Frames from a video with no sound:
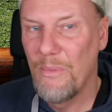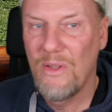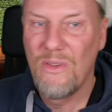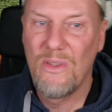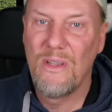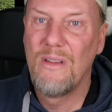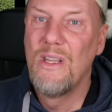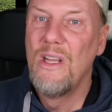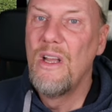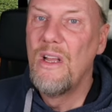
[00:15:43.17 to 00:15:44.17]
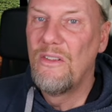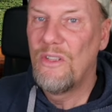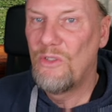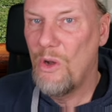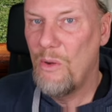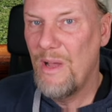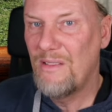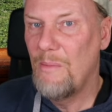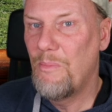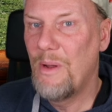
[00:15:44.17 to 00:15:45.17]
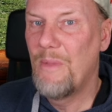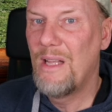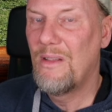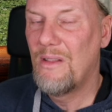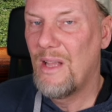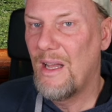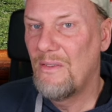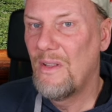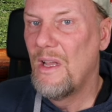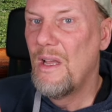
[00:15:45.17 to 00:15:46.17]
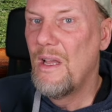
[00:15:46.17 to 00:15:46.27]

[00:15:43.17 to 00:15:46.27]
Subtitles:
But so Tom has implemented that.